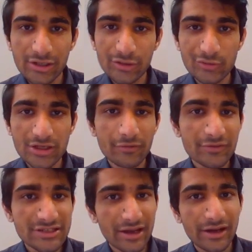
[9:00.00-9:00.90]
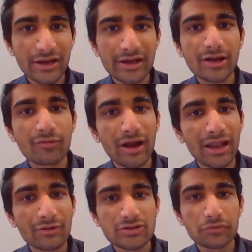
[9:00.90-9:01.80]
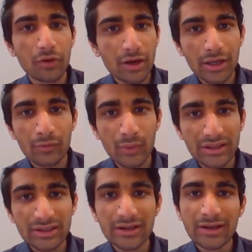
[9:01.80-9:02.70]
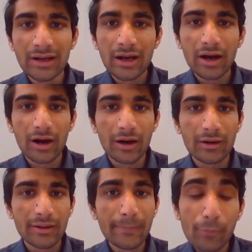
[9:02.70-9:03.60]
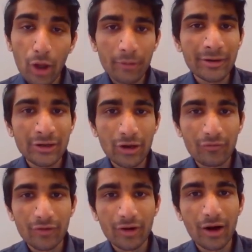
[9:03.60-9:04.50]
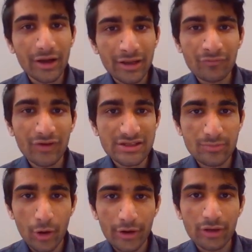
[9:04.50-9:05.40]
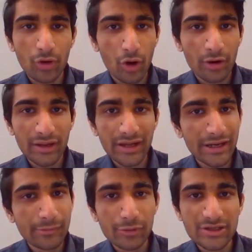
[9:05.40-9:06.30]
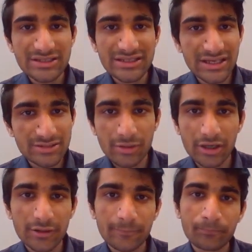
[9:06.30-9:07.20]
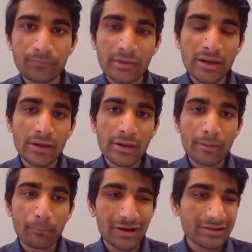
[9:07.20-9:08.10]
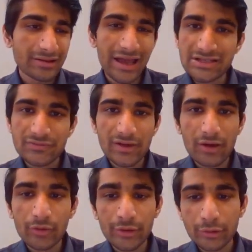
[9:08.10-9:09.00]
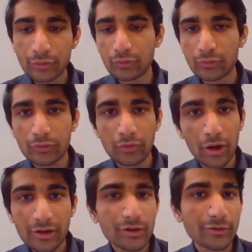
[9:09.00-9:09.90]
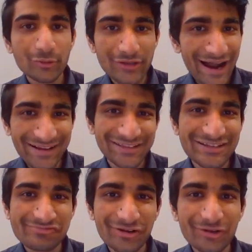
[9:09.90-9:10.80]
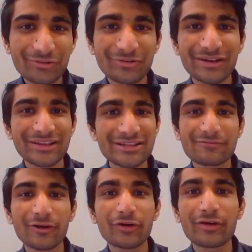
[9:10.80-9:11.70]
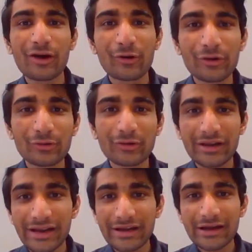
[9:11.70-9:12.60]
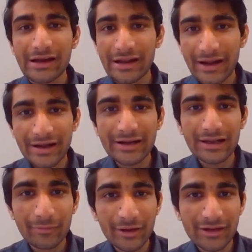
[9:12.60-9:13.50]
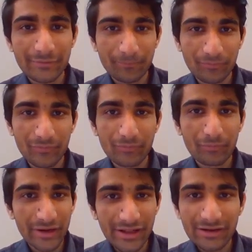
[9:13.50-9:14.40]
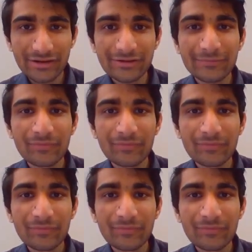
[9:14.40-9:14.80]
user which I created while I was working with deployment of a Hugging Face model on AWS SageMaker. But as we are going to not do that in this video we are going to create a credit limit predictor